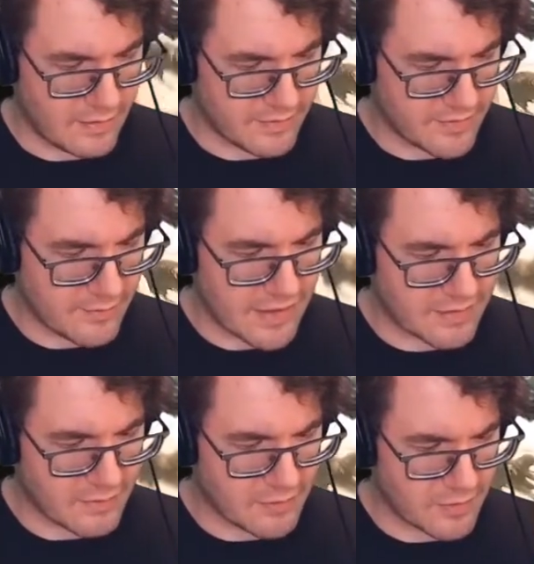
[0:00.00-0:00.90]
to make
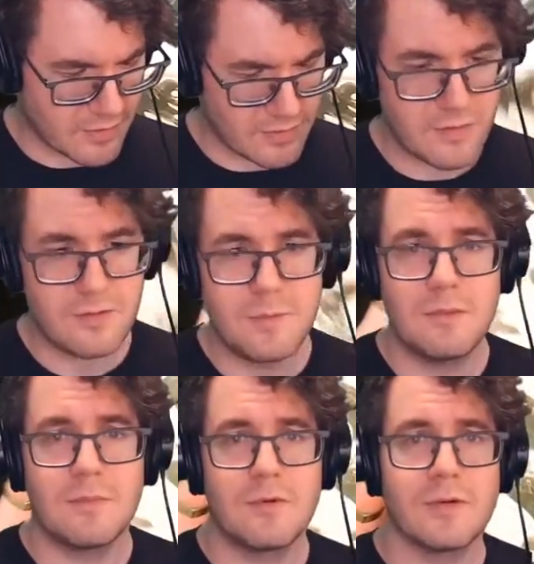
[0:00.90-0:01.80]
them look a little
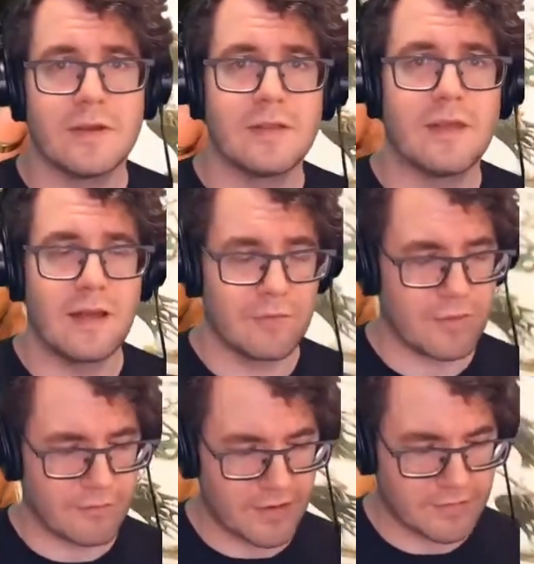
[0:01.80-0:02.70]
bit more in line with
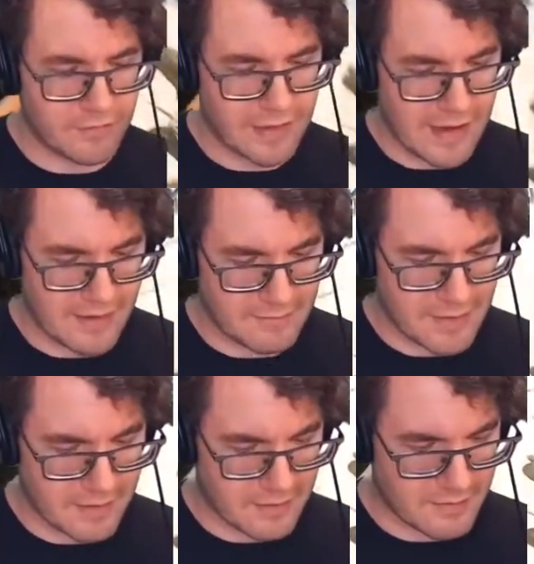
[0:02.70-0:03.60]
the rest of the
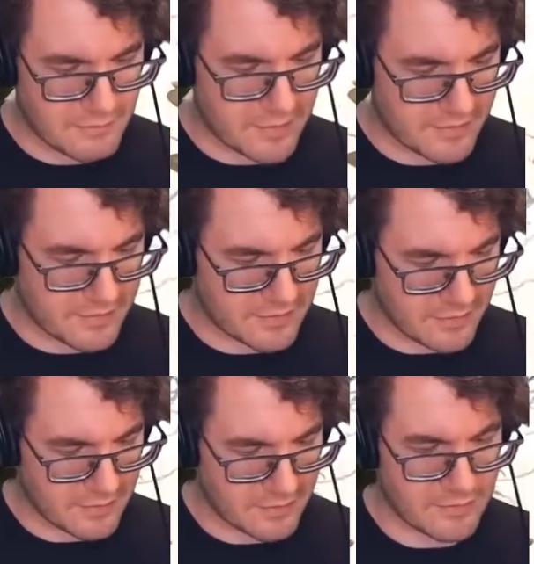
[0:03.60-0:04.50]
Admech, but
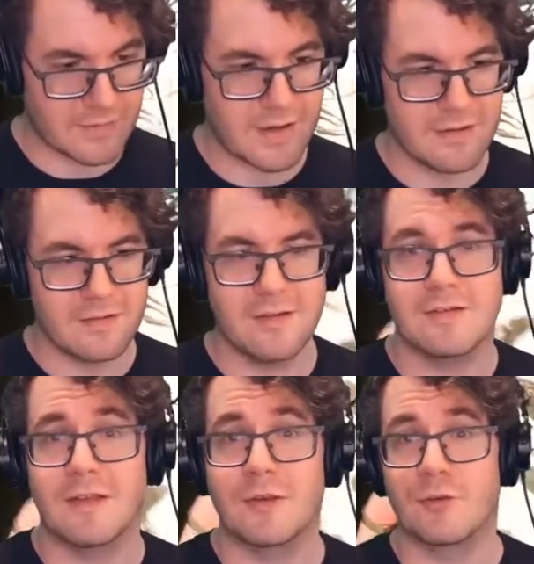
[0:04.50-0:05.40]
still kind of
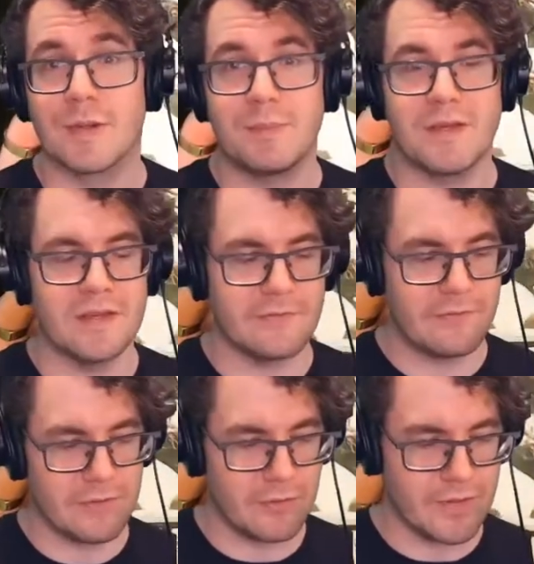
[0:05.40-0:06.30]
these like creepy
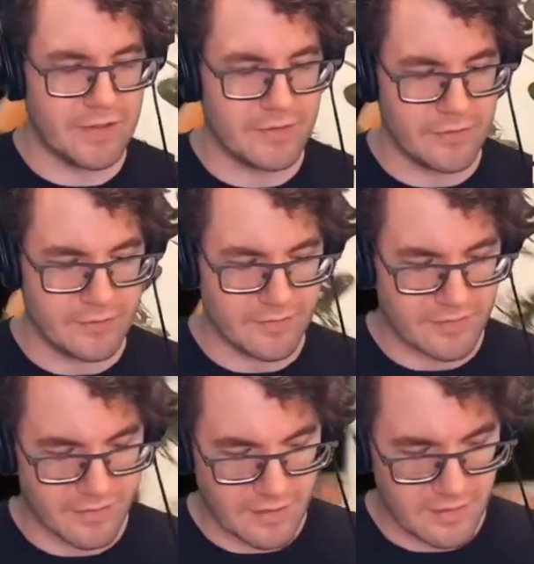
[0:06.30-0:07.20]
floaty
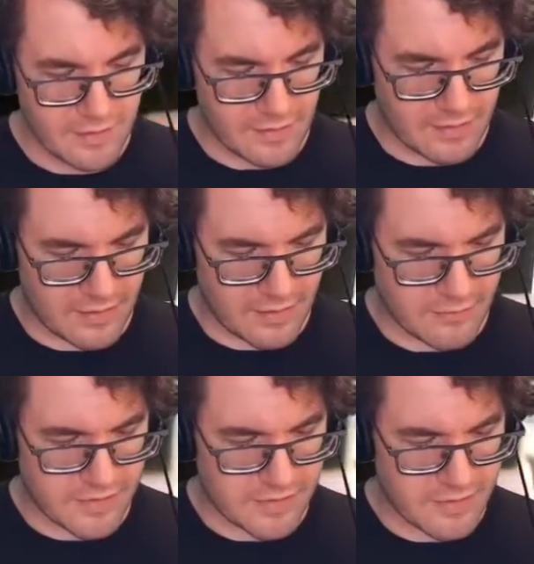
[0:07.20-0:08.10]
dudes
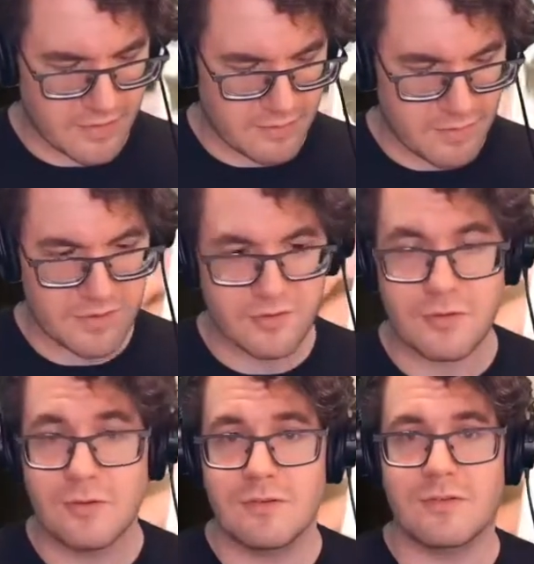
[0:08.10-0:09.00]
with a bunch of
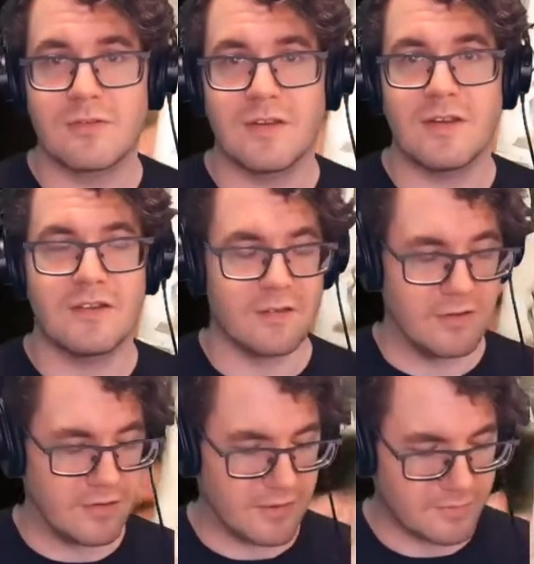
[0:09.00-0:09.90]
swords attached to
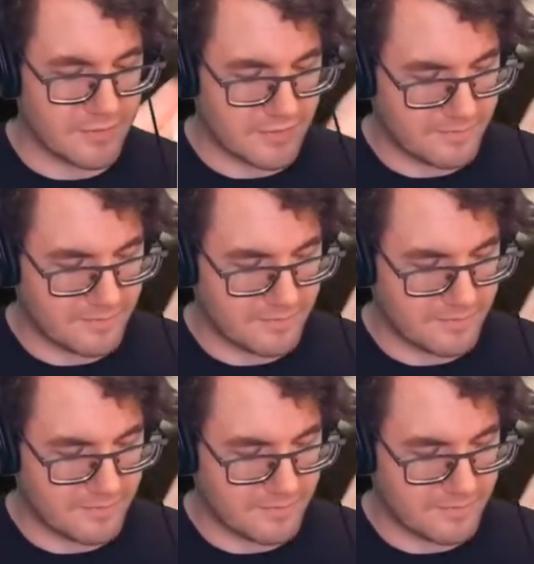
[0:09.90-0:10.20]
their arms.